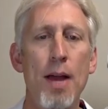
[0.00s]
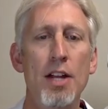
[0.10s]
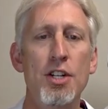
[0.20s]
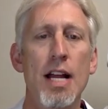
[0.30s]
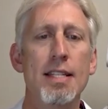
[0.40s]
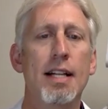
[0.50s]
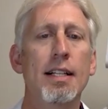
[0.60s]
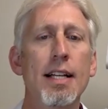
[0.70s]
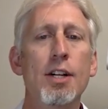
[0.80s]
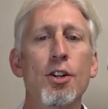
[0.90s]
patient has a
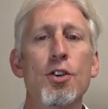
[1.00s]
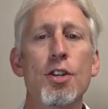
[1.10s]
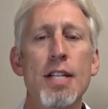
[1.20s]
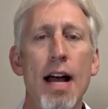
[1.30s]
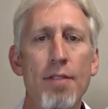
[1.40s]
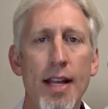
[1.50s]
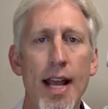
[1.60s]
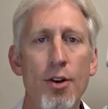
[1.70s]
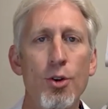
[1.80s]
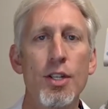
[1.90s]
clinical nurse
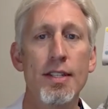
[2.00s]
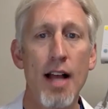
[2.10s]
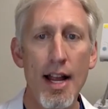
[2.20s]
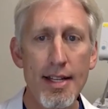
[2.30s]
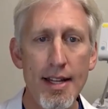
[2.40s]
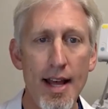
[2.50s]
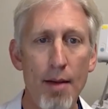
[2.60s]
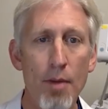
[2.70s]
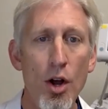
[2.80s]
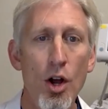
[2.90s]
navigator who's assigned to
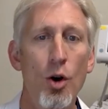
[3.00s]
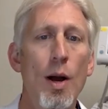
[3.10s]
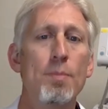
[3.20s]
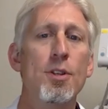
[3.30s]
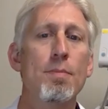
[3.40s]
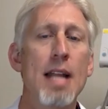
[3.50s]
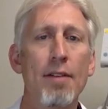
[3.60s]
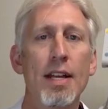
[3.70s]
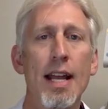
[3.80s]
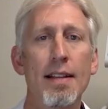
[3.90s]
them, who helps them
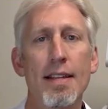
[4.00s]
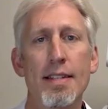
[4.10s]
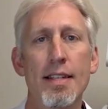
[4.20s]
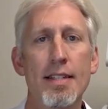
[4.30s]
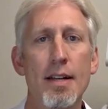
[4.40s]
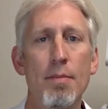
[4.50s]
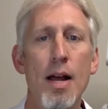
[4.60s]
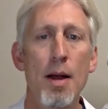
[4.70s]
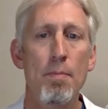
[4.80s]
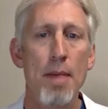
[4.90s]
navigate the system,
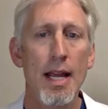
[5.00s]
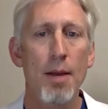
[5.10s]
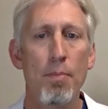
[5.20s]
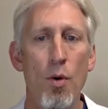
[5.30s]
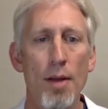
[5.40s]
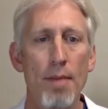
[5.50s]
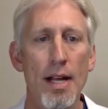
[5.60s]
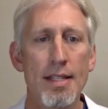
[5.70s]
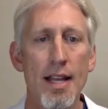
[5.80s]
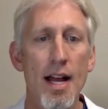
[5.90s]
make
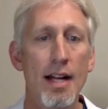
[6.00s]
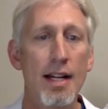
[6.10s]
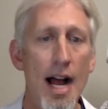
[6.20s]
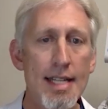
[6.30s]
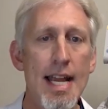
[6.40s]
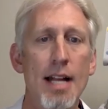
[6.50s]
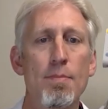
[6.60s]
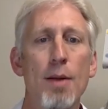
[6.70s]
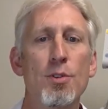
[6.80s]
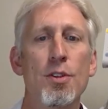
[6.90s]
appointments, contact
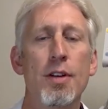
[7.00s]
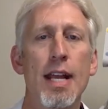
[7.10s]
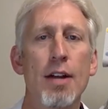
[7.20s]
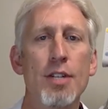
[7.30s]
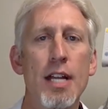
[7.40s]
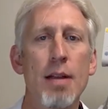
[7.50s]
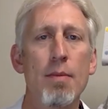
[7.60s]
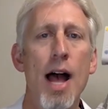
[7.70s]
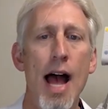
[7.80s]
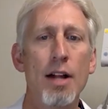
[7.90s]
members of their care team,
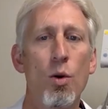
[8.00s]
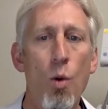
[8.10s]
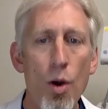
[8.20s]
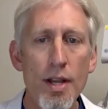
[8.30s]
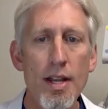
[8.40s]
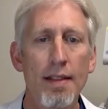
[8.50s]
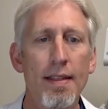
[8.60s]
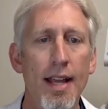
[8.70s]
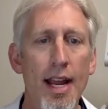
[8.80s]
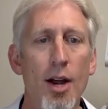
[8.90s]
and coordinate the
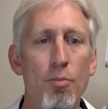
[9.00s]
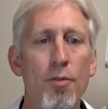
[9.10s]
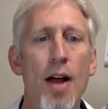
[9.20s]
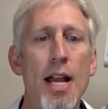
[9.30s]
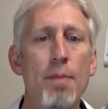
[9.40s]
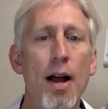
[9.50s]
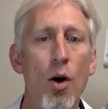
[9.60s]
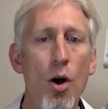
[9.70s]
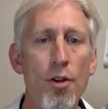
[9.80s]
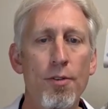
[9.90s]
care provided by
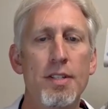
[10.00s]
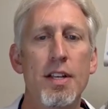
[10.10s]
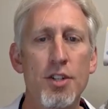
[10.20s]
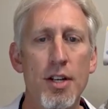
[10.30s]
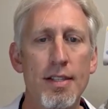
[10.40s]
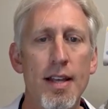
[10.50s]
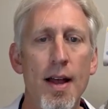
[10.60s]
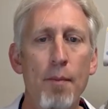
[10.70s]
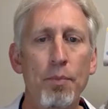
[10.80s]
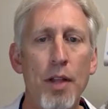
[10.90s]
all their physicians.
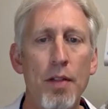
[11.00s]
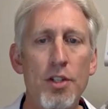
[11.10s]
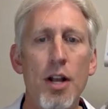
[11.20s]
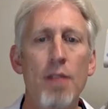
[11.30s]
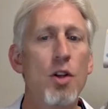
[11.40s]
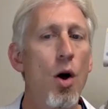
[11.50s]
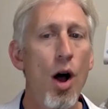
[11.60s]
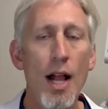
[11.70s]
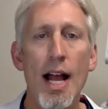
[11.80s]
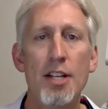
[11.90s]
This covers
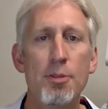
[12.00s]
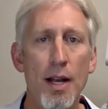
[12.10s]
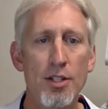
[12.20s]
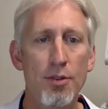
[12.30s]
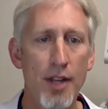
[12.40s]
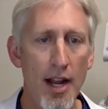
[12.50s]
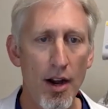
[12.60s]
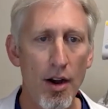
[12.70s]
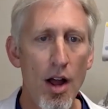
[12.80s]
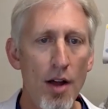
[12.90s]
all aspects of
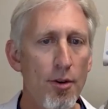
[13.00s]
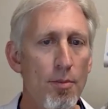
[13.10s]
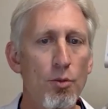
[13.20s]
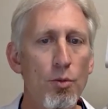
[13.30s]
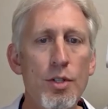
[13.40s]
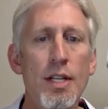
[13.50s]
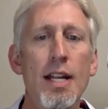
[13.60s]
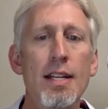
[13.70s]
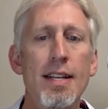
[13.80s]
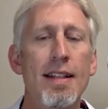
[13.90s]
care, from the
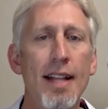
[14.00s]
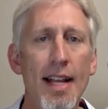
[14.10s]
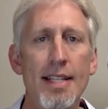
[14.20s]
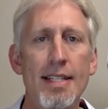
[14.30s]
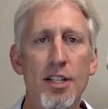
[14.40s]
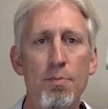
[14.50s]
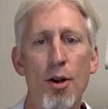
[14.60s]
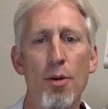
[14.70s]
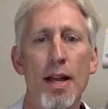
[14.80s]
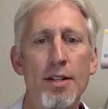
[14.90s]
routine to the latest
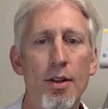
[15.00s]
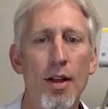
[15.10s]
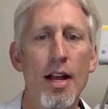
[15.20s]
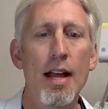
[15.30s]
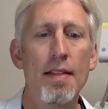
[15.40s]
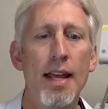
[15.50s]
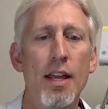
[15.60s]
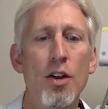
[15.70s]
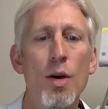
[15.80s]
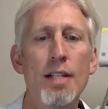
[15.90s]
experimental. They can
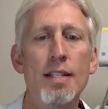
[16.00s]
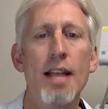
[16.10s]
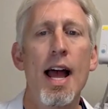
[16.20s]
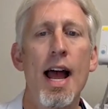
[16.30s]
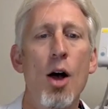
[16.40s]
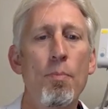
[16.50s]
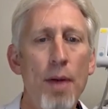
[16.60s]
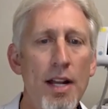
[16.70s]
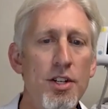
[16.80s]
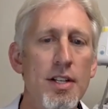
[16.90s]
always help
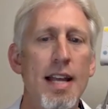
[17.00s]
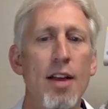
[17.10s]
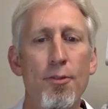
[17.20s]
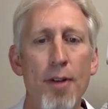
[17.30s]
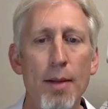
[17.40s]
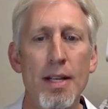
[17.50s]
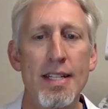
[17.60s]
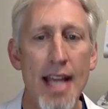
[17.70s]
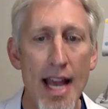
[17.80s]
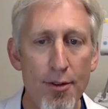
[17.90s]
patients and their families
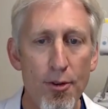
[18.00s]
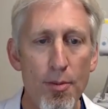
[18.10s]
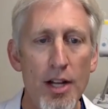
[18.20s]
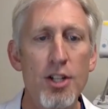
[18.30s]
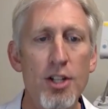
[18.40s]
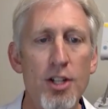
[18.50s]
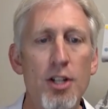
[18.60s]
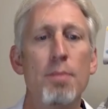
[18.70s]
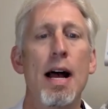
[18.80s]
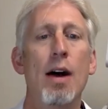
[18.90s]
get information
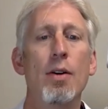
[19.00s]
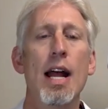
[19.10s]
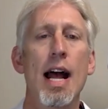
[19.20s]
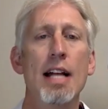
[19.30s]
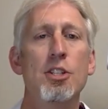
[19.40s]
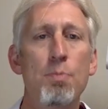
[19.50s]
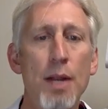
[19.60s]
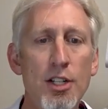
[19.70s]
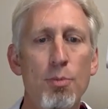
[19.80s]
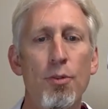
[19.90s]
about and
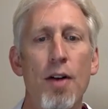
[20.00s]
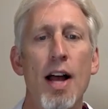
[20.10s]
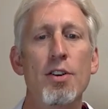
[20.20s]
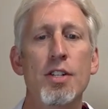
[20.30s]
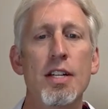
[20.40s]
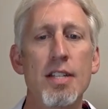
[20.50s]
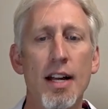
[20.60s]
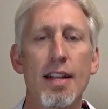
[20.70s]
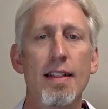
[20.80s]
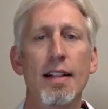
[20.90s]
speak to providers
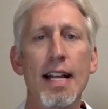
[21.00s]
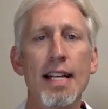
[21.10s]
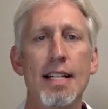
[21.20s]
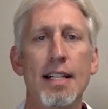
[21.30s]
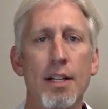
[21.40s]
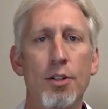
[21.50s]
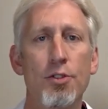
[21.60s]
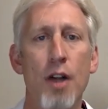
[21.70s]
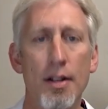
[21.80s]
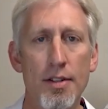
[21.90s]
conducting the latest clinical
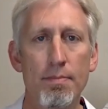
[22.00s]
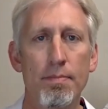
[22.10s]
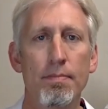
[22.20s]
trials.